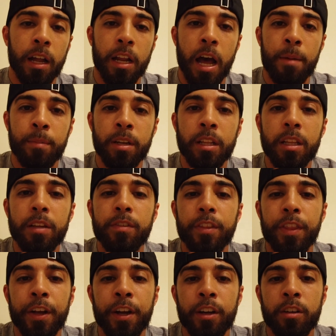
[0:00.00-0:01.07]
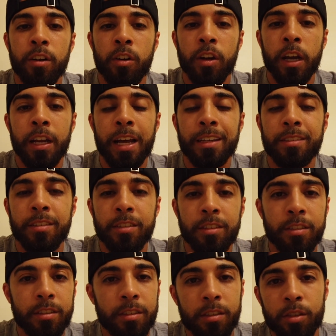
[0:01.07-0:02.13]
I'm gonna leave it there. Okay, that's
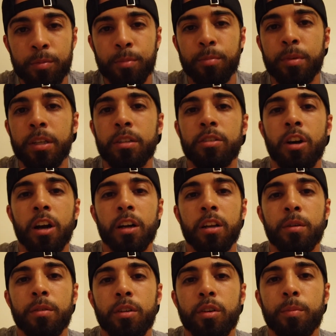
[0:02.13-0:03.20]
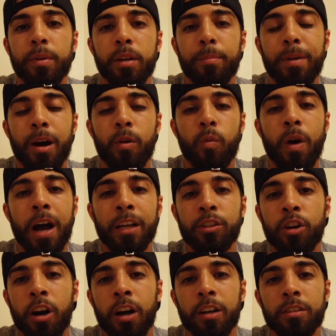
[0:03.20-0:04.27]
just me talking a little bit about why
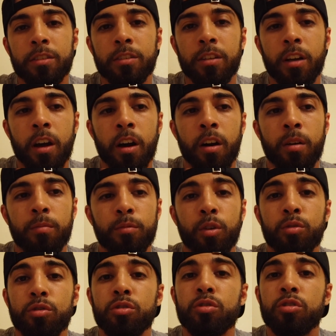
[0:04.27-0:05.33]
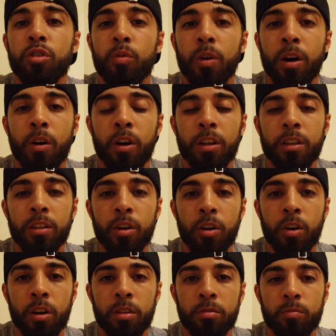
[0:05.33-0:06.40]
dogs don't do so well
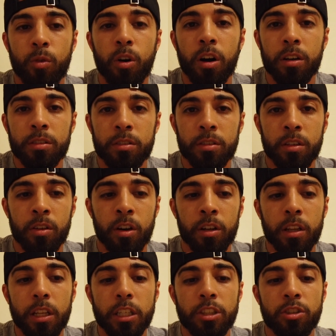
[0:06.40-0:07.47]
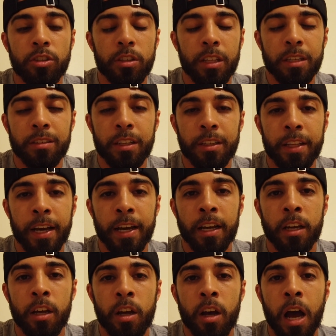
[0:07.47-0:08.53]
on walks and on leash and things like
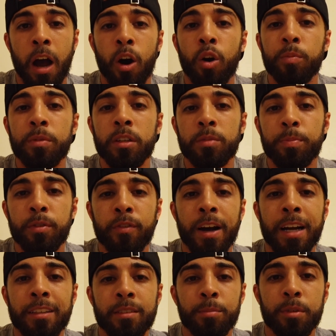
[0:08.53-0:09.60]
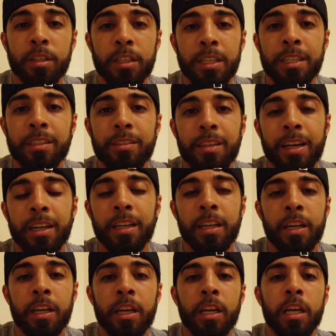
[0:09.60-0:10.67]
that. I hope this provides some good insight.
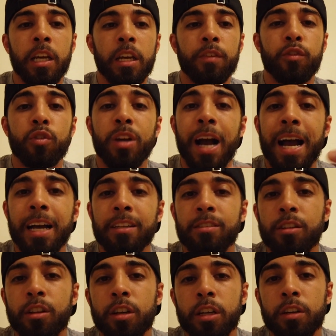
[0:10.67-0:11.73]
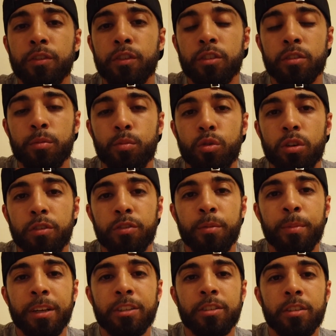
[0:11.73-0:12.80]
If you guys are looking for some more
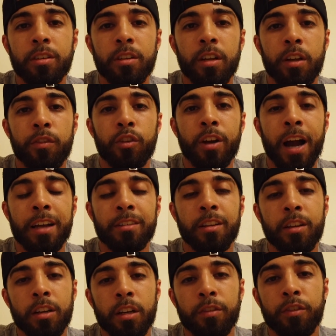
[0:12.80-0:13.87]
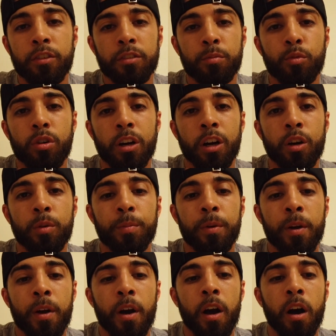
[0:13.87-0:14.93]
information, if you guys are looking for some more help,
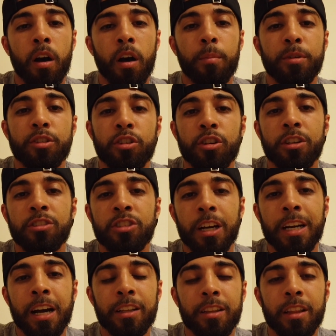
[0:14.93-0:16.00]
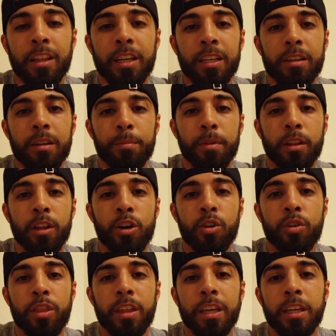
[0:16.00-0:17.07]
be sure to check out the link
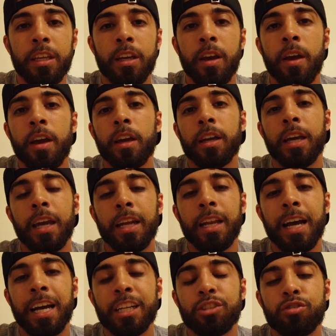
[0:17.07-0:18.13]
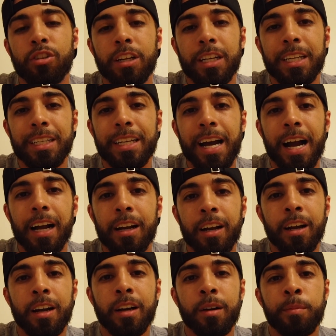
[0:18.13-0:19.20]
below,
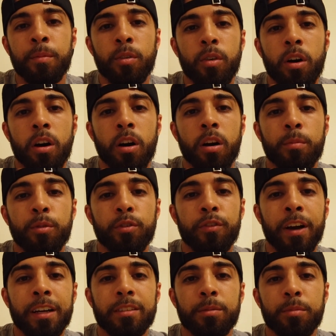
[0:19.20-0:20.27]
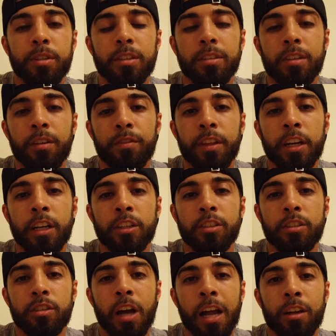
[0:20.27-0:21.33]
theCaninetraining.com. You'll find some good stuff there.
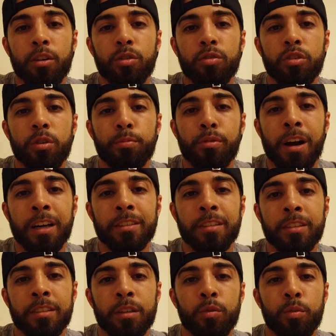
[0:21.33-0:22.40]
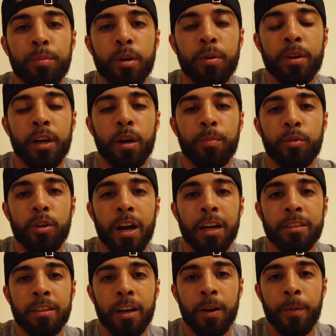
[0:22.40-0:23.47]
Just kind of go through the process and we'll be able to help you
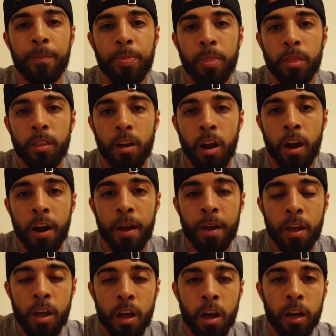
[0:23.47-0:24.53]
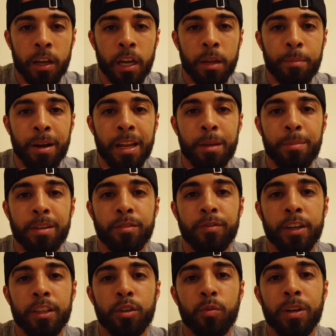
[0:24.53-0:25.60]
guys out. All right. Again, my name is
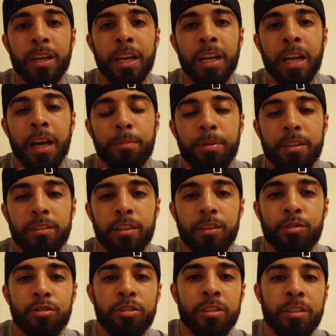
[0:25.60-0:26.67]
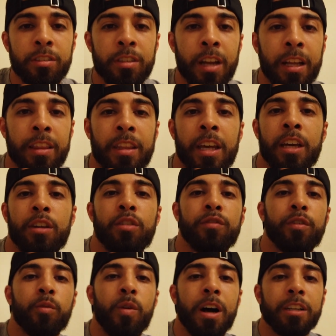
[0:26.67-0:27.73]
Victor with Canine Peak Solutions, and I thank you
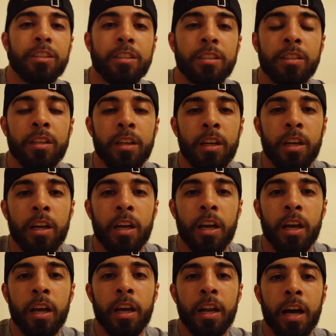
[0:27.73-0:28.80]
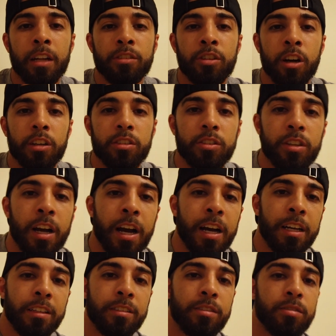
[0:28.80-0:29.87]
for watching, and I'll talk to you
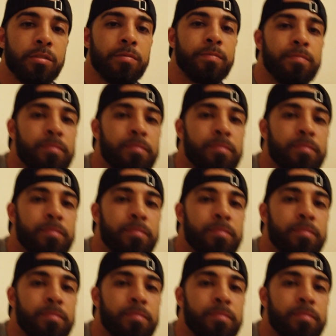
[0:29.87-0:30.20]
guys soon.